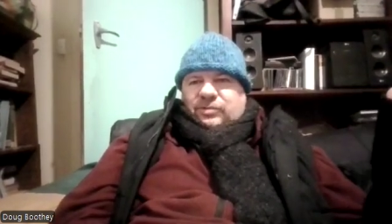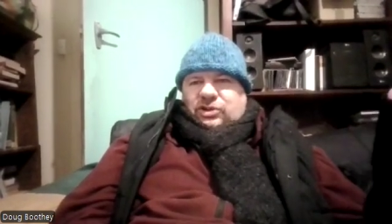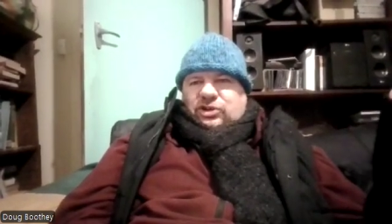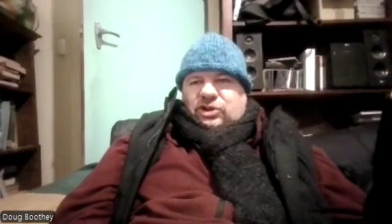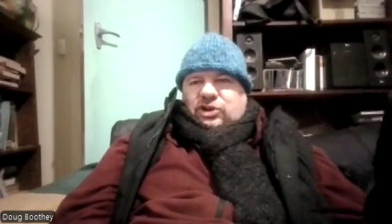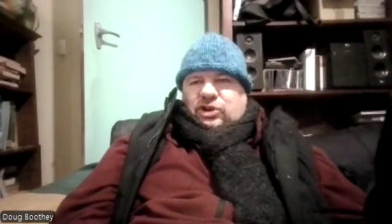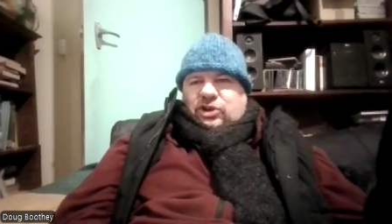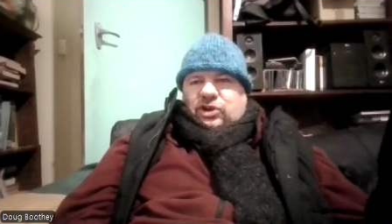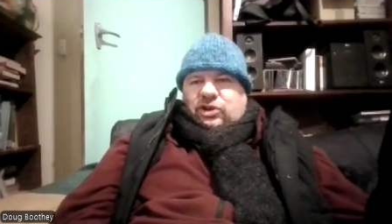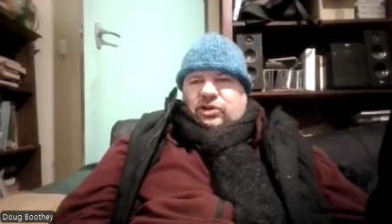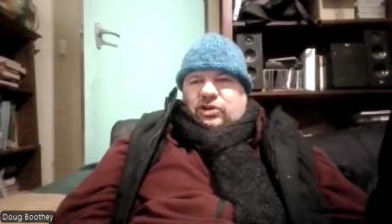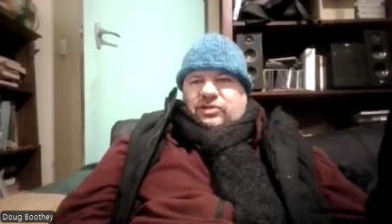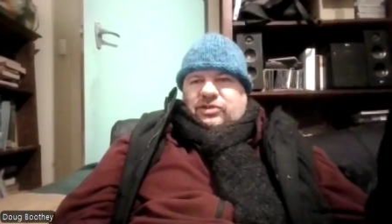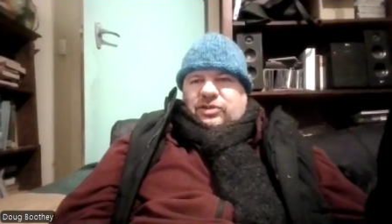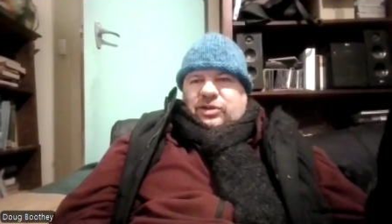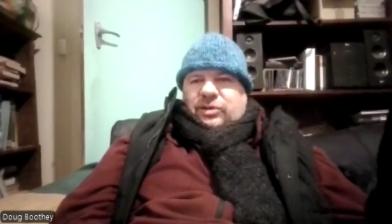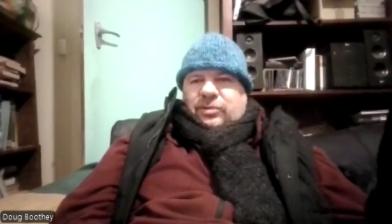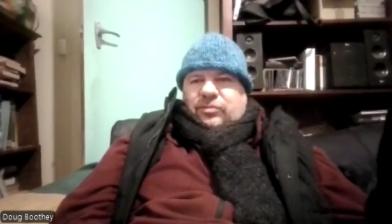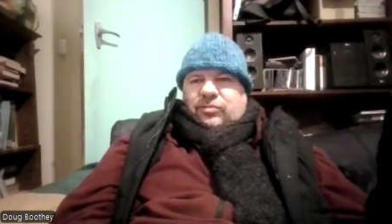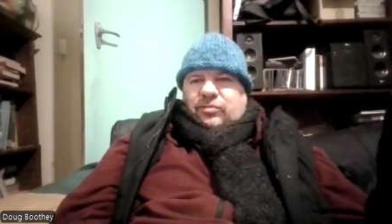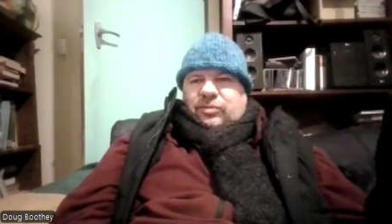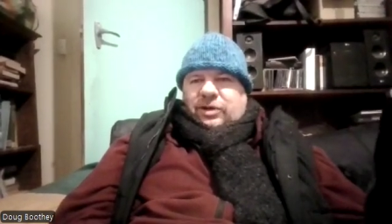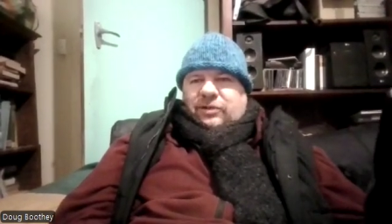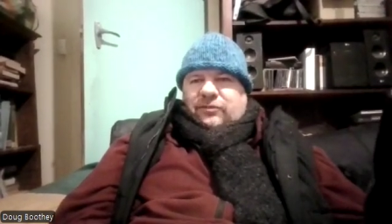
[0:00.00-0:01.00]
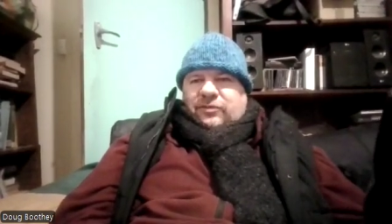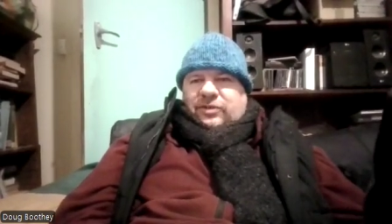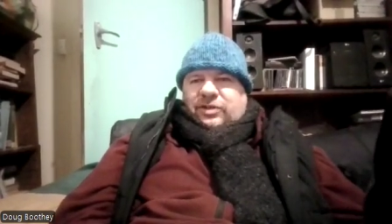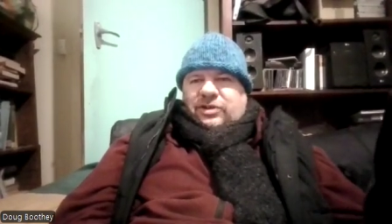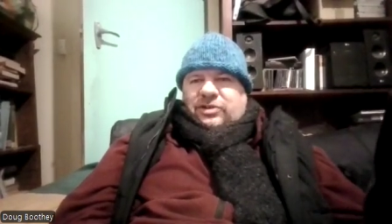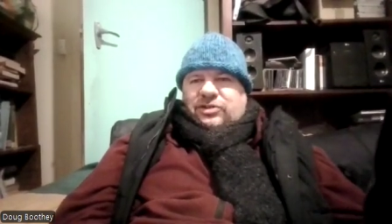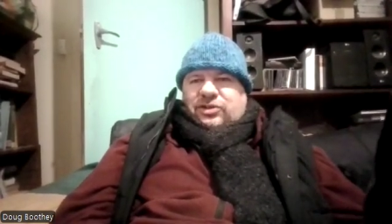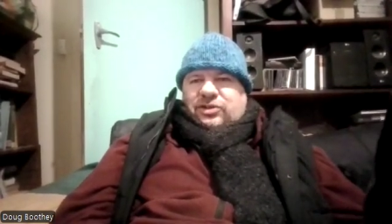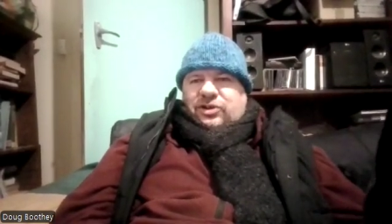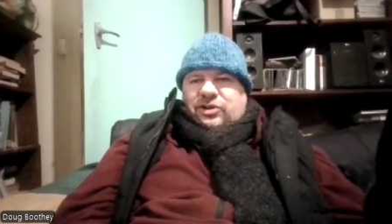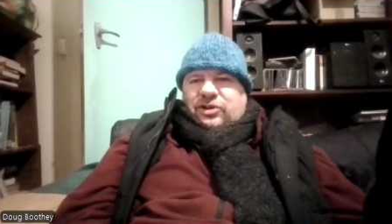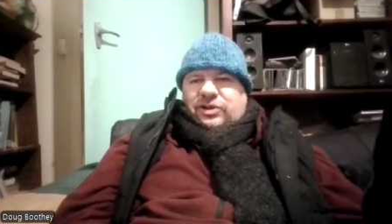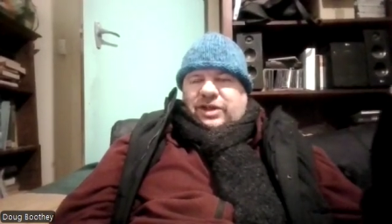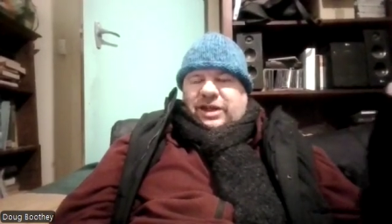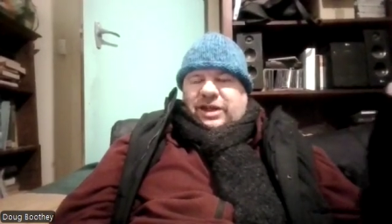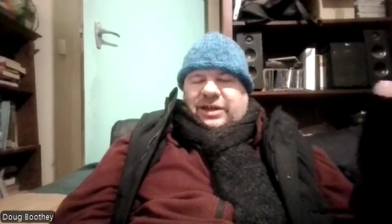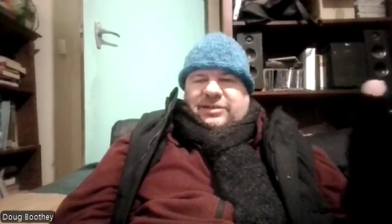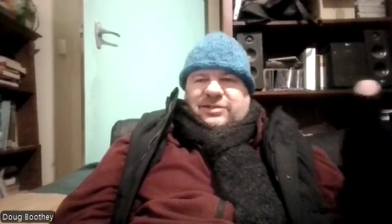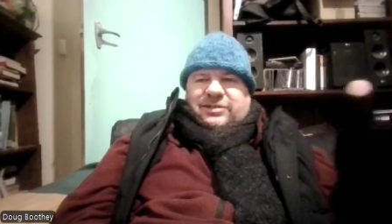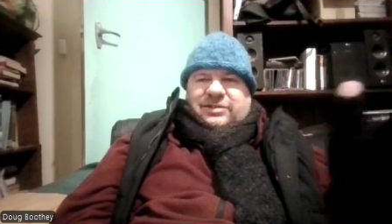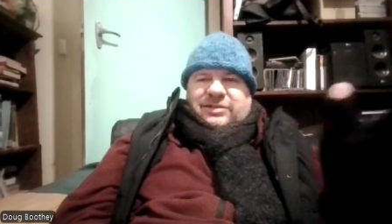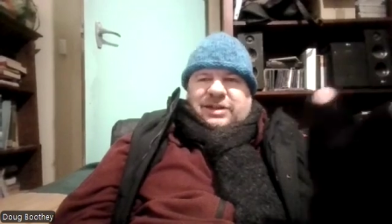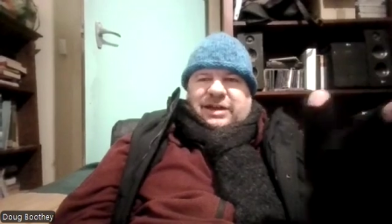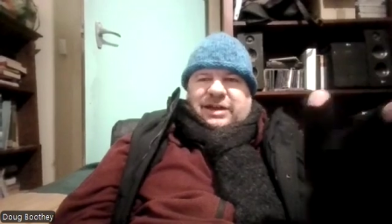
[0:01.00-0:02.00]
June, so roughly June
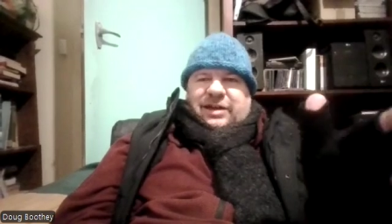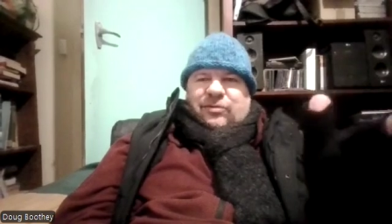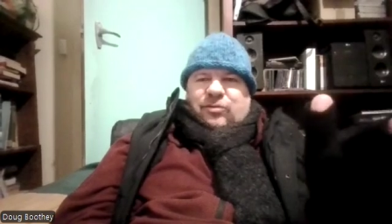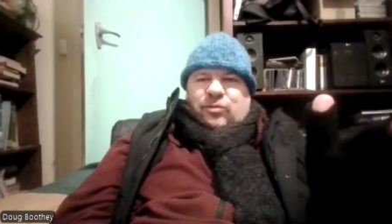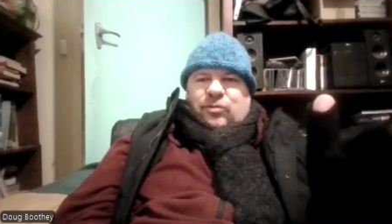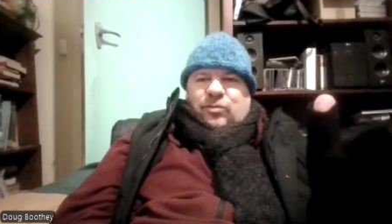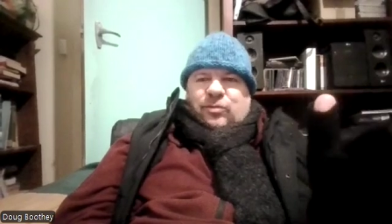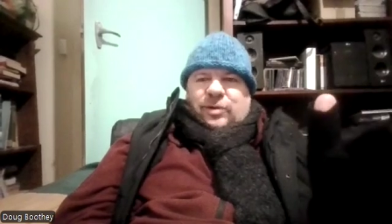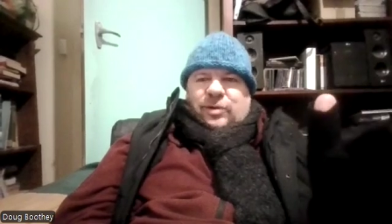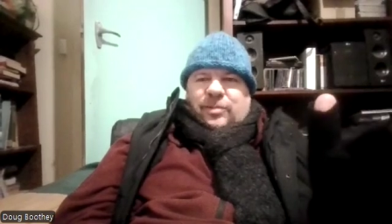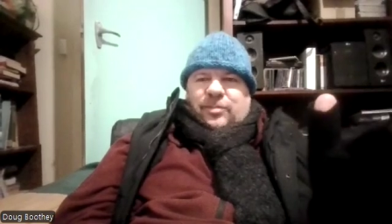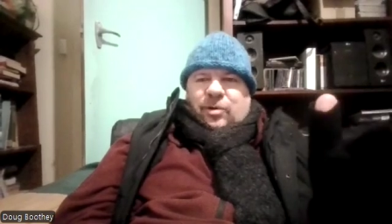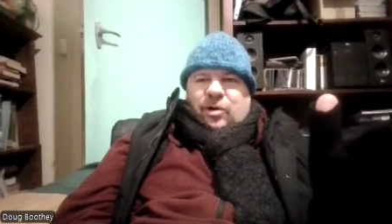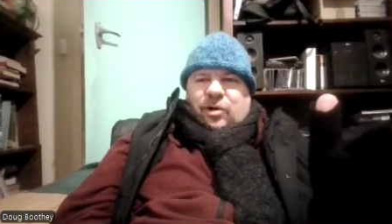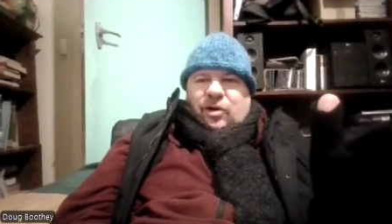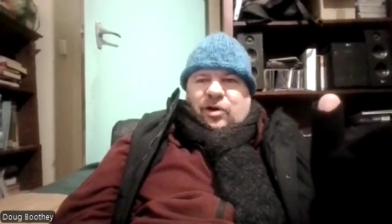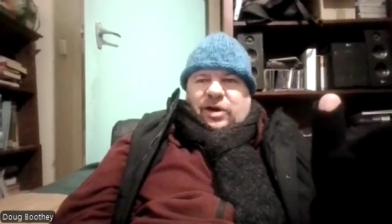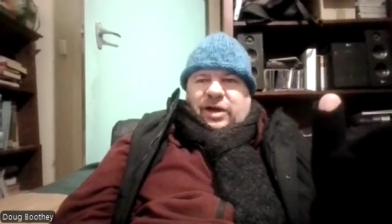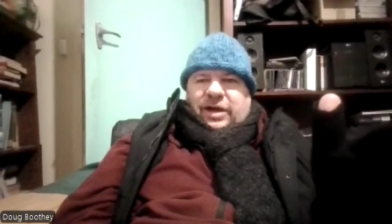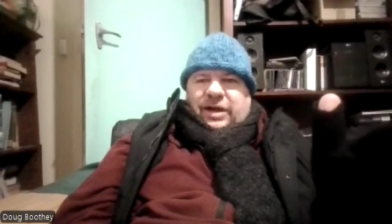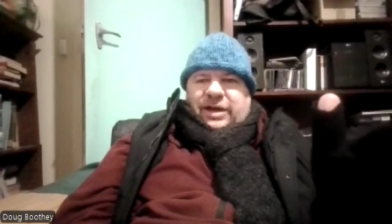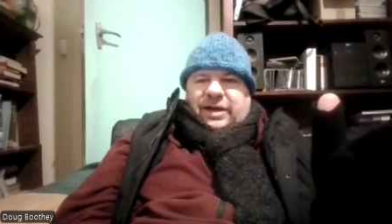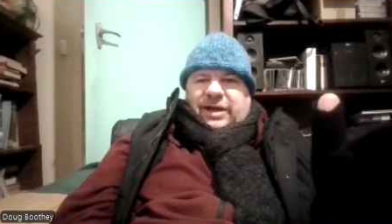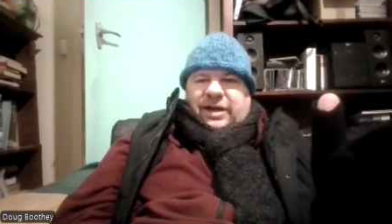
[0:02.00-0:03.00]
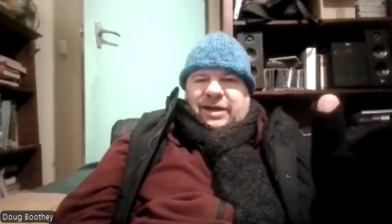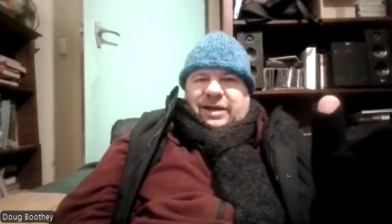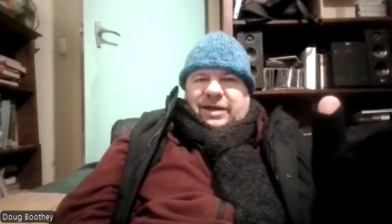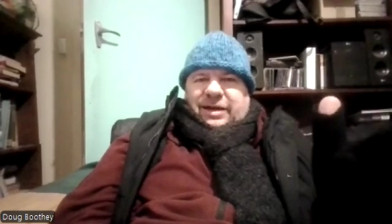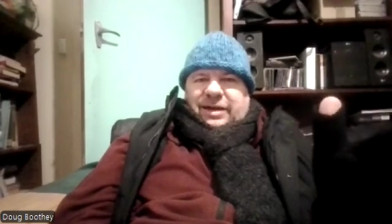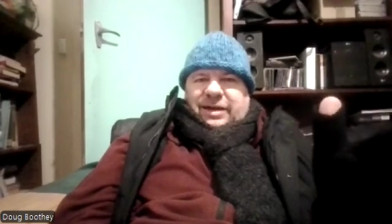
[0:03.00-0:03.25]
next year will be my